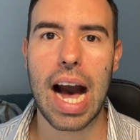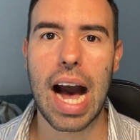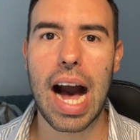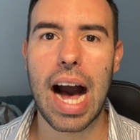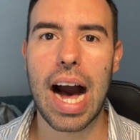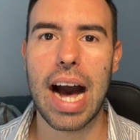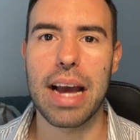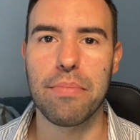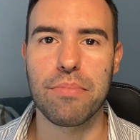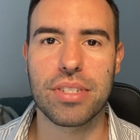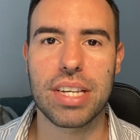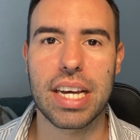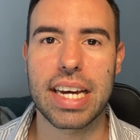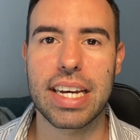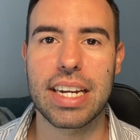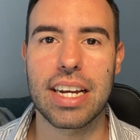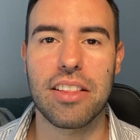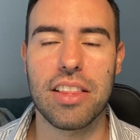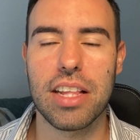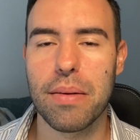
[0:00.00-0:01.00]
I am
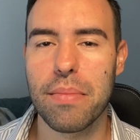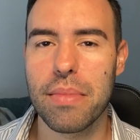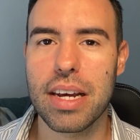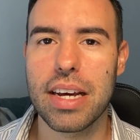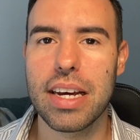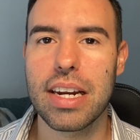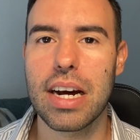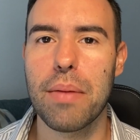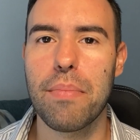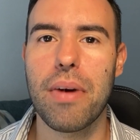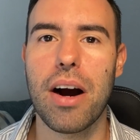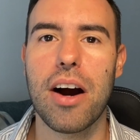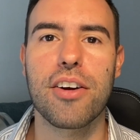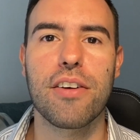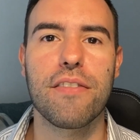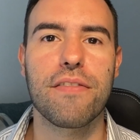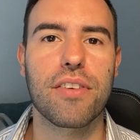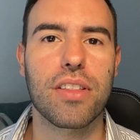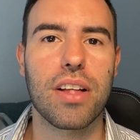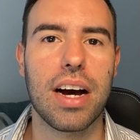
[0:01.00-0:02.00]
taking a limited amount
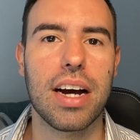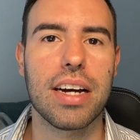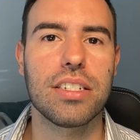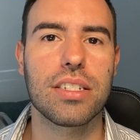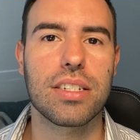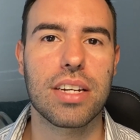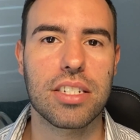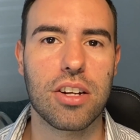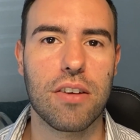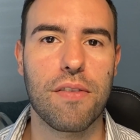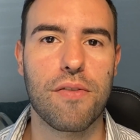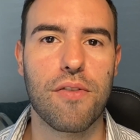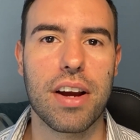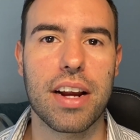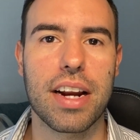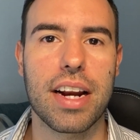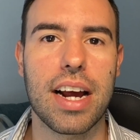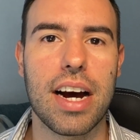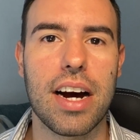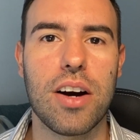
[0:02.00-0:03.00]
of clients as of
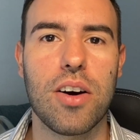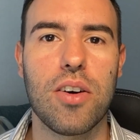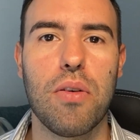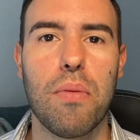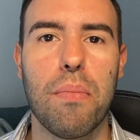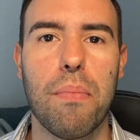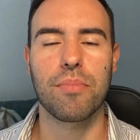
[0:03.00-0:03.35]
right now.